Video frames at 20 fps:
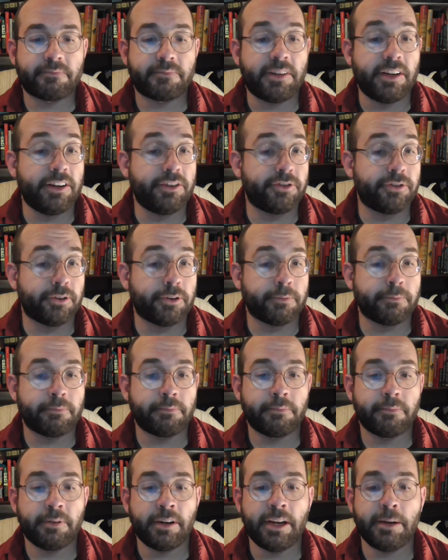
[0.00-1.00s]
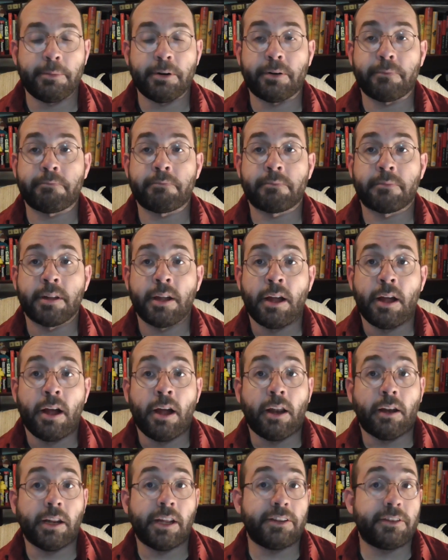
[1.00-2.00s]
teacher, neighbor.
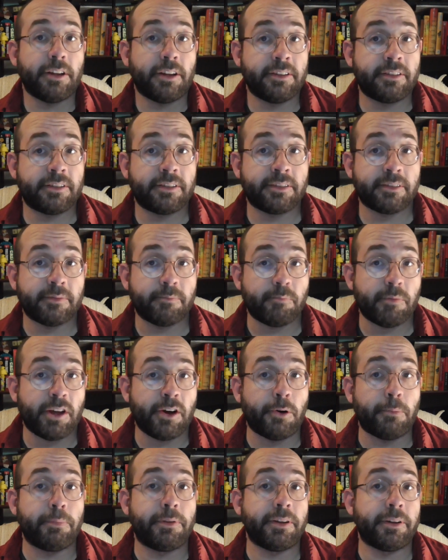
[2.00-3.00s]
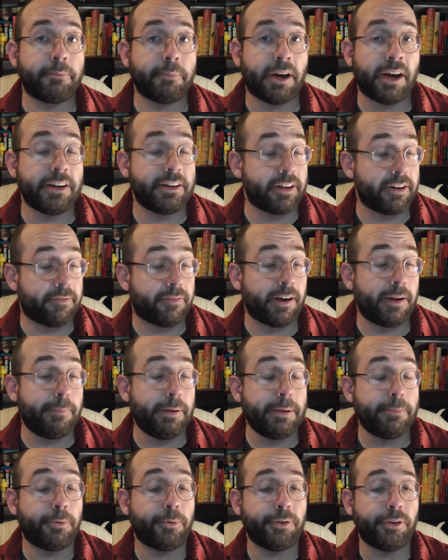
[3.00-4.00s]
Let's help them identify
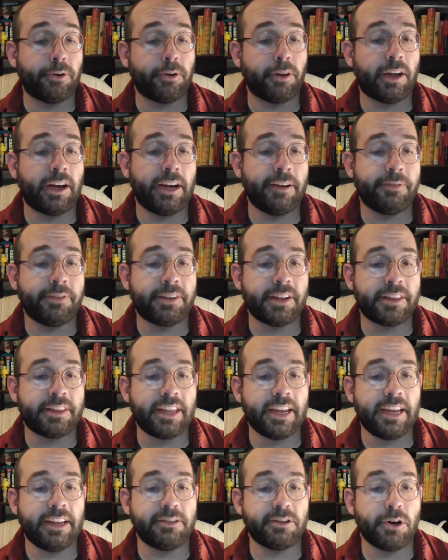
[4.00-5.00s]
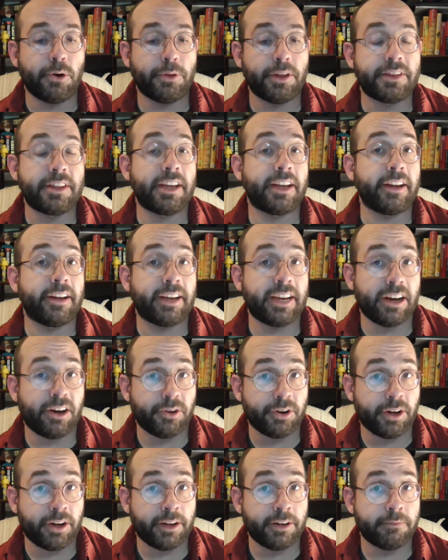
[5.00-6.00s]
people in their lives that they know that they can
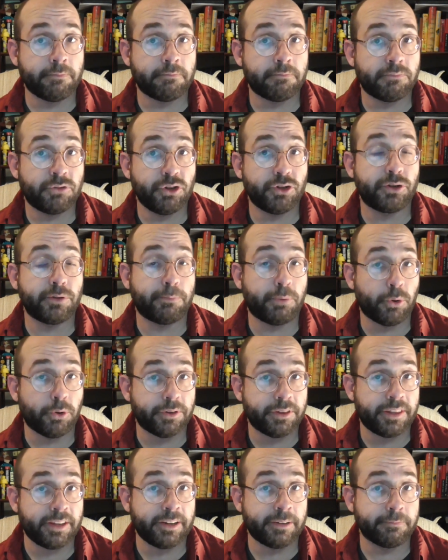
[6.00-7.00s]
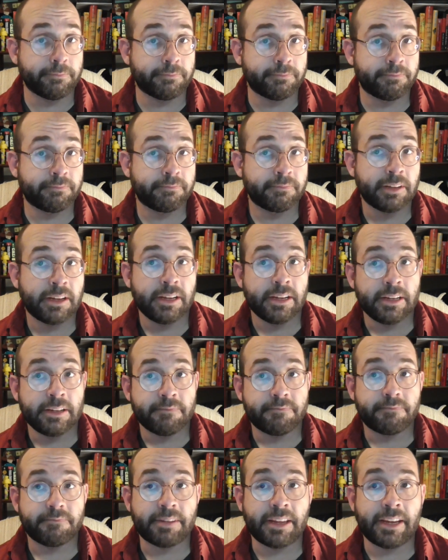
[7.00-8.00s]
count on to support them
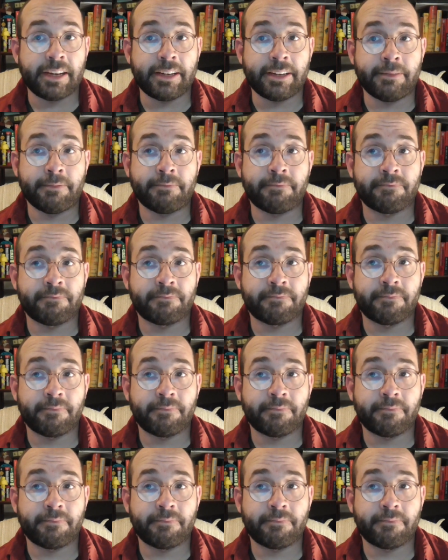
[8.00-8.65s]
and